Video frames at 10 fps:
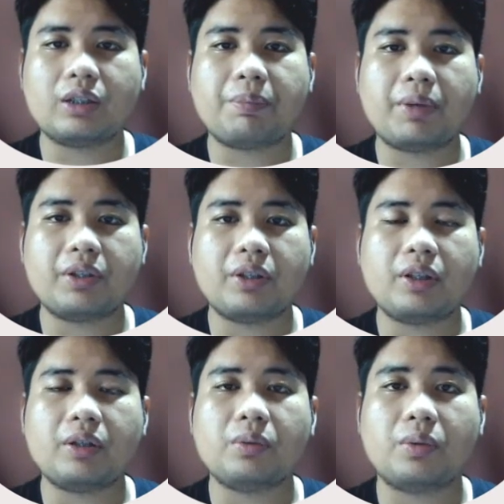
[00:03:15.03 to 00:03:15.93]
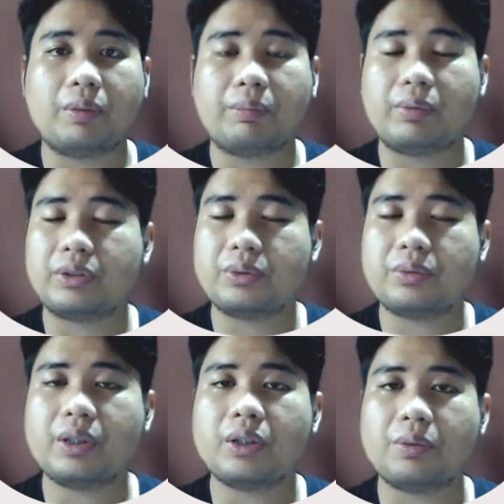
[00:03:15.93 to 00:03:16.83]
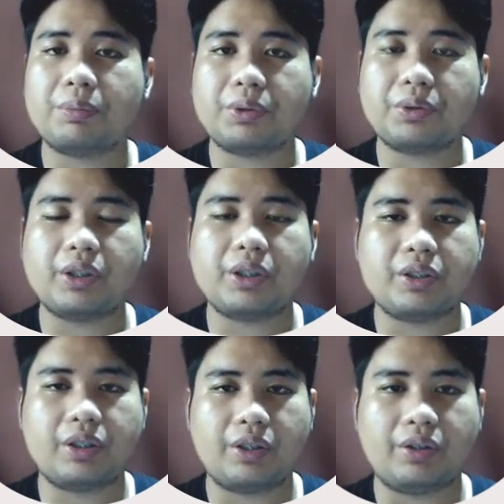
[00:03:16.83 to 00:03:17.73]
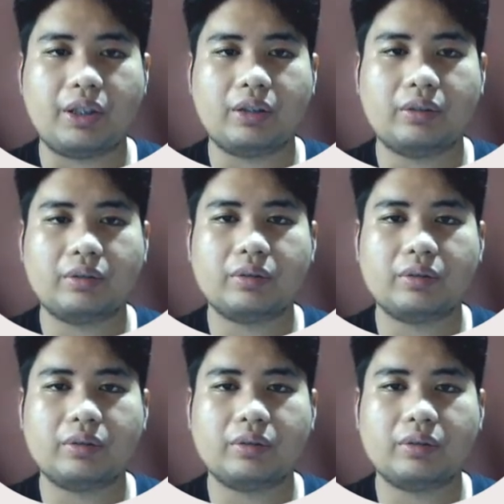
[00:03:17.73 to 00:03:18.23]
especially who are pursuing computer engineering.